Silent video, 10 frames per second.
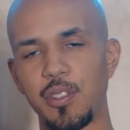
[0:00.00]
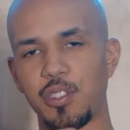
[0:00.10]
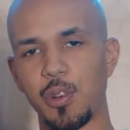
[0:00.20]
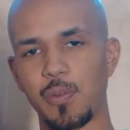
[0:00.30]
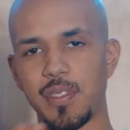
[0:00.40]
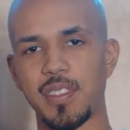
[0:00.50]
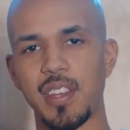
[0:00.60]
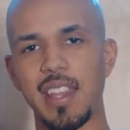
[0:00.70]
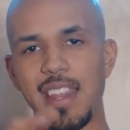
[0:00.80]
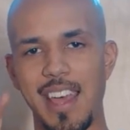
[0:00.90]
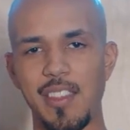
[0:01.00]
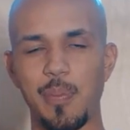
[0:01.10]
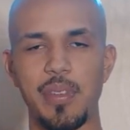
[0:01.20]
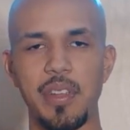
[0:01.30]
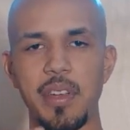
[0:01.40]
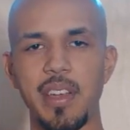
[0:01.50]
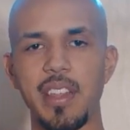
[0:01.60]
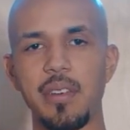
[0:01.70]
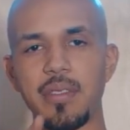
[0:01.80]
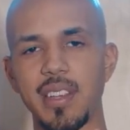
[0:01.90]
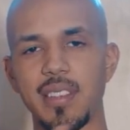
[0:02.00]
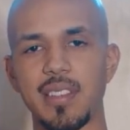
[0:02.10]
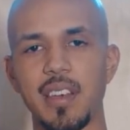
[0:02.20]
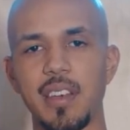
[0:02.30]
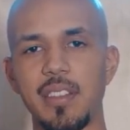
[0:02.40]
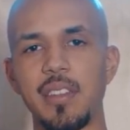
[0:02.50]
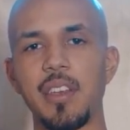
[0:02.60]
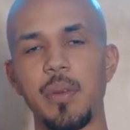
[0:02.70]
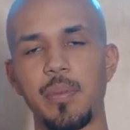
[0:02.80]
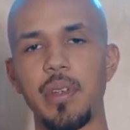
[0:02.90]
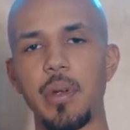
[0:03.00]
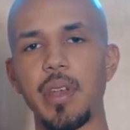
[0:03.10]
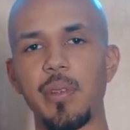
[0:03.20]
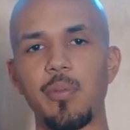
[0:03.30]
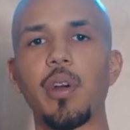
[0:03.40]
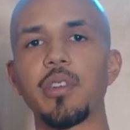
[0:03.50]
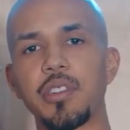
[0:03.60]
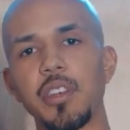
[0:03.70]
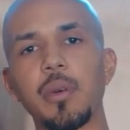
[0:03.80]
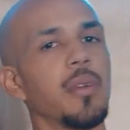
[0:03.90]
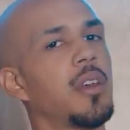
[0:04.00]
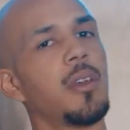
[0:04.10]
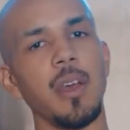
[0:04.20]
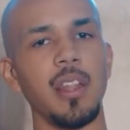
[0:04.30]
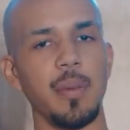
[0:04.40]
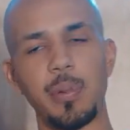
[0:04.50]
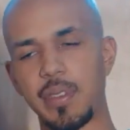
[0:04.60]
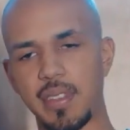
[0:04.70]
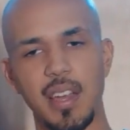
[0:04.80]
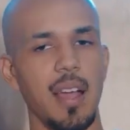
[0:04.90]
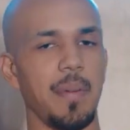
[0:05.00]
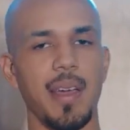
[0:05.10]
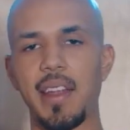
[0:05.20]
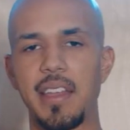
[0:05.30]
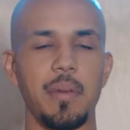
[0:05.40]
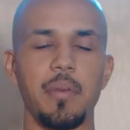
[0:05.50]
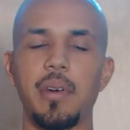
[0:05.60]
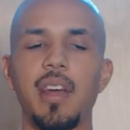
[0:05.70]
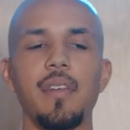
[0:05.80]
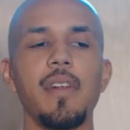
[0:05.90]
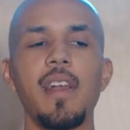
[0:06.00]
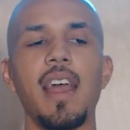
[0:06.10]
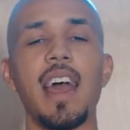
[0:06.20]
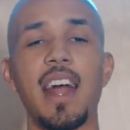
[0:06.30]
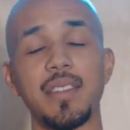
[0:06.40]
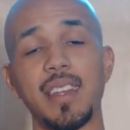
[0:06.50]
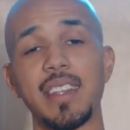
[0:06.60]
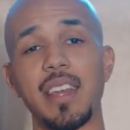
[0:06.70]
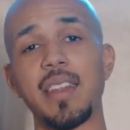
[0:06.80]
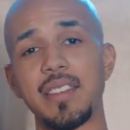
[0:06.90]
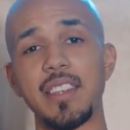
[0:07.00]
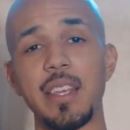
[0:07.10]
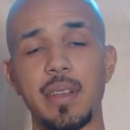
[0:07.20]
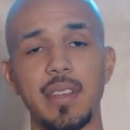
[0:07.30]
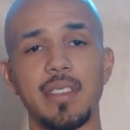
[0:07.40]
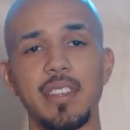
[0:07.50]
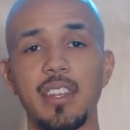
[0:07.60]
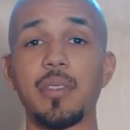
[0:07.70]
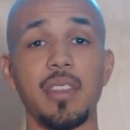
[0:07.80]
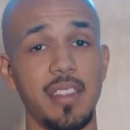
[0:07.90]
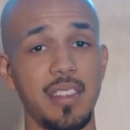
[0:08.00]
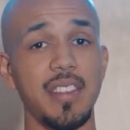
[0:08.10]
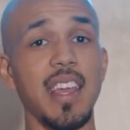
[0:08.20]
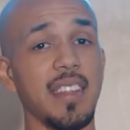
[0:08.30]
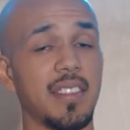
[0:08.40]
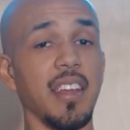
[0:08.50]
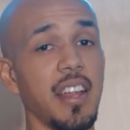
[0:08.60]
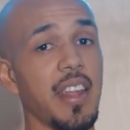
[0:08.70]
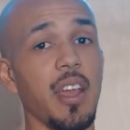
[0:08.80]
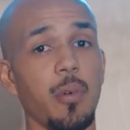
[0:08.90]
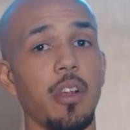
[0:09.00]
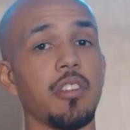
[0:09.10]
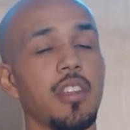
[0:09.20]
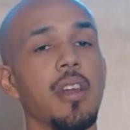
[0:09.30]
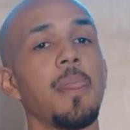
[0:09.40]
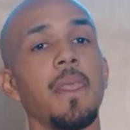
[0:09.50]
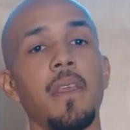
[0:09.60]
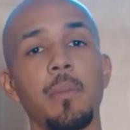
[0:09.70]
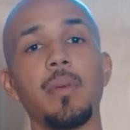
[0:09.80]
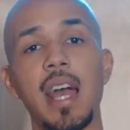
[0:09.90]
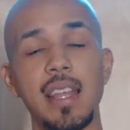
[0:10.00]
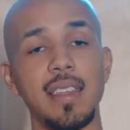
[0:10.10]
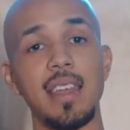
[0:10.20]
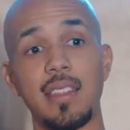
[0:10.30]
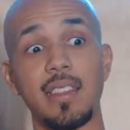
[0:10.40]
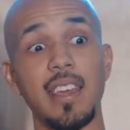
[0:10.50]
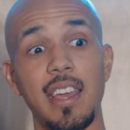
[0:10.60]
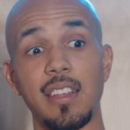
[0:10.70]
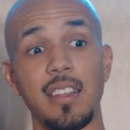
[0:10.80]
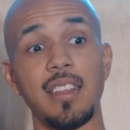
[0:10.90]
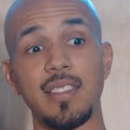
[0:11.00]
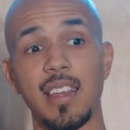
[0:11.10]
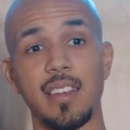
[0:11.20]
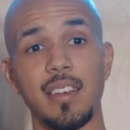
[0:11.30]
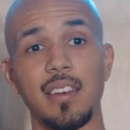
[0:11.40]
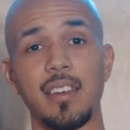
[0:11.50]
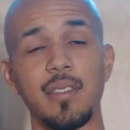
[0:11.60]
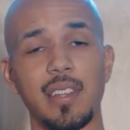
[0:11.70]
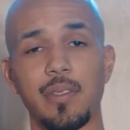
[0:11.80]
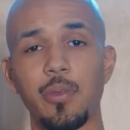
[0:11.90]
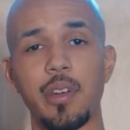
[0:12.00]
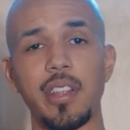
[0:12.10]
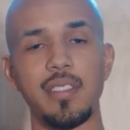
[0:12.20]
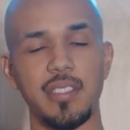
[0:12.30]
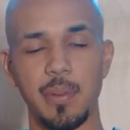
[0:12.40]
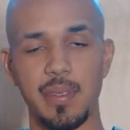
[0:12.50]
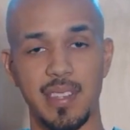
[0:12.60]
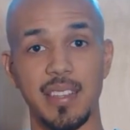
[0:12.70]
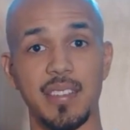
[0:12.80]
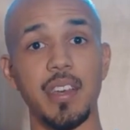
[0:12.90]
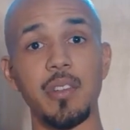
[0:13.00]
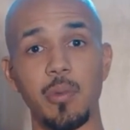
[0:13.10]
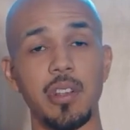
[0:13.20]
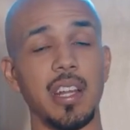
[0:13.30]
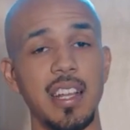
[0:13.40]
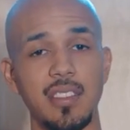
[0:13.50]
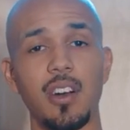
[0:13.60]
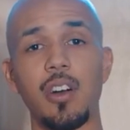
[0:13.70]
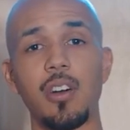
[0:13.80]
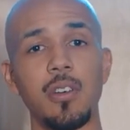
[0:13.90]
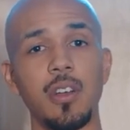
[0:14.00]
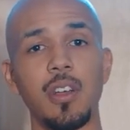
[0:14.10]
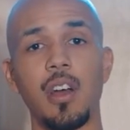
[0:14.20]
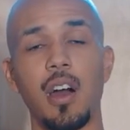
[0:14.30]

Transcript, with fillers: it was short for Sunday. They had the period, and it was like sun, period, worship, and they put the time, 9 a.m. to whatever. And I was like, damn, that's deep, because, you know, they're saying Sunday worship, but at the end of the day, it's like it was like a Freudian slip. It's like sun work, like that's all